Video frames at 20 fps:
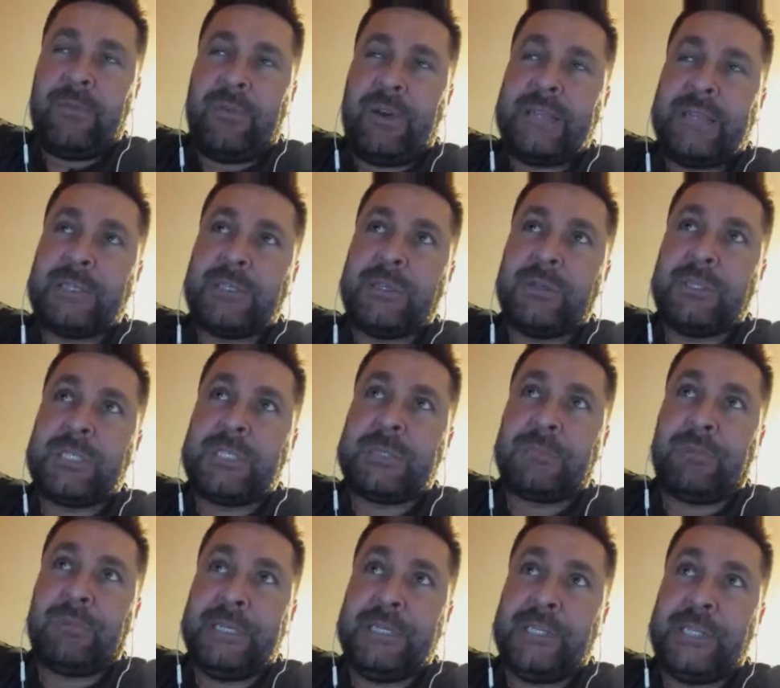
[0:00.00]

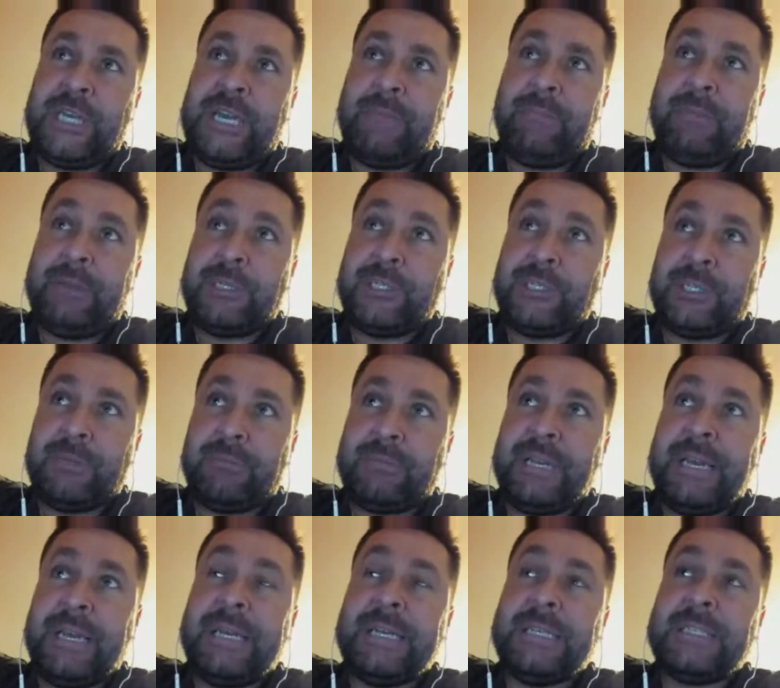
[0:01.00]
split championship
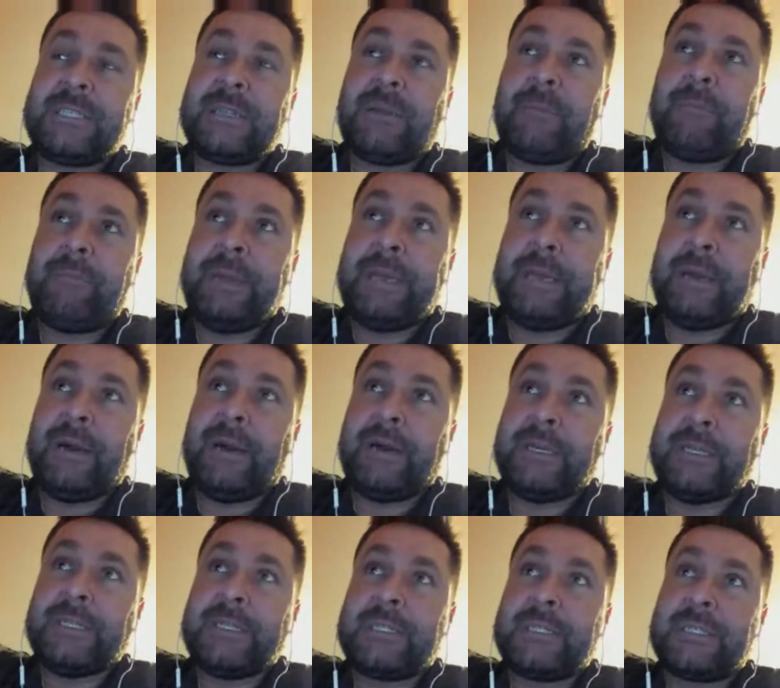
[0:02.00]
days
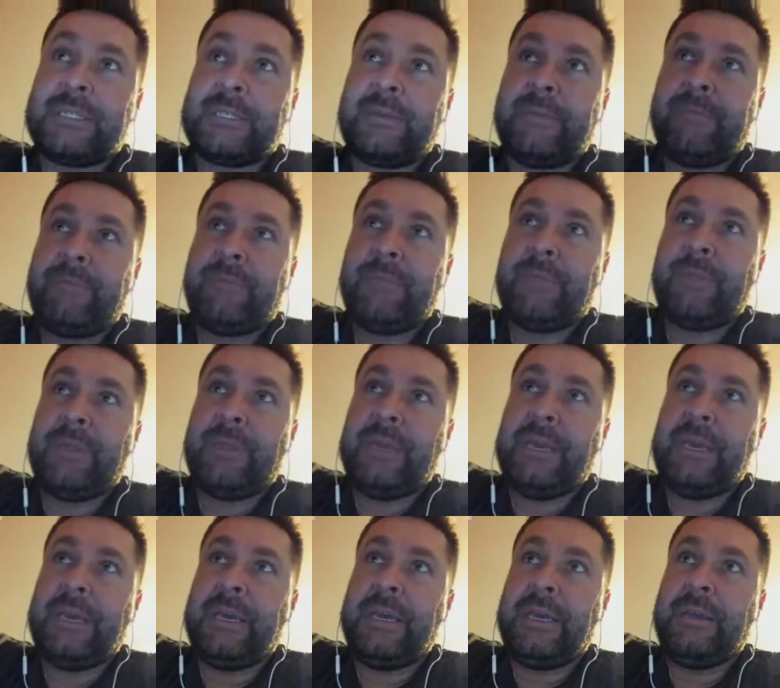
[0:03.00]
because
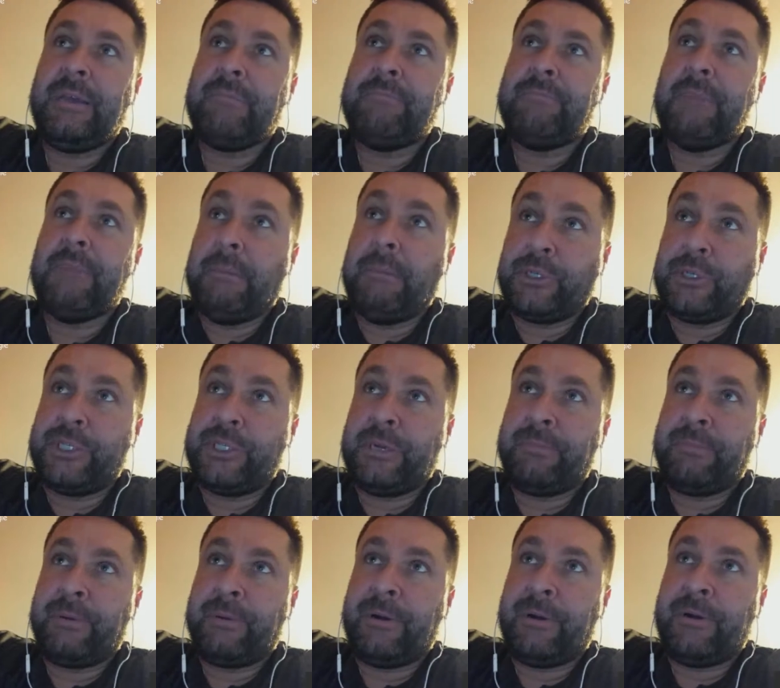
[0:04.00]
the membership
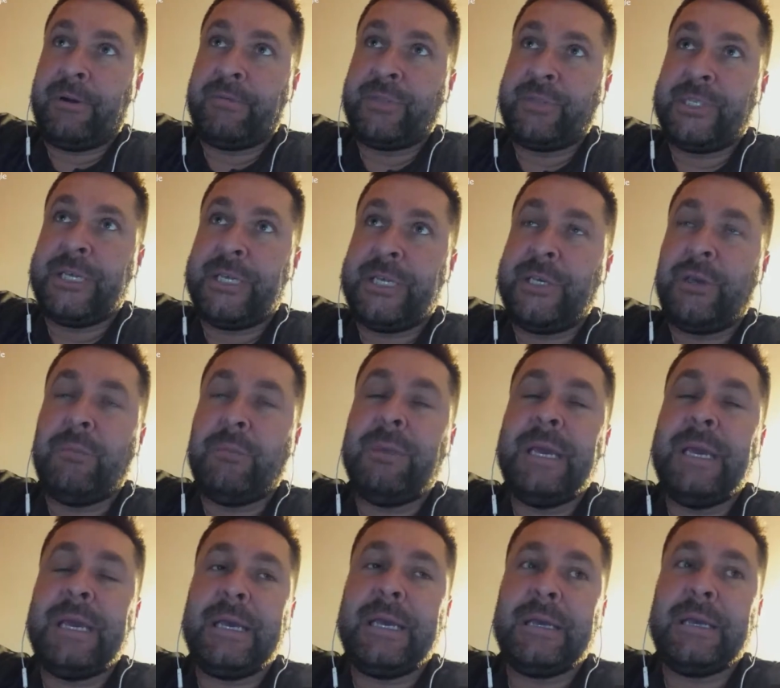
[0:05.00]
of CQB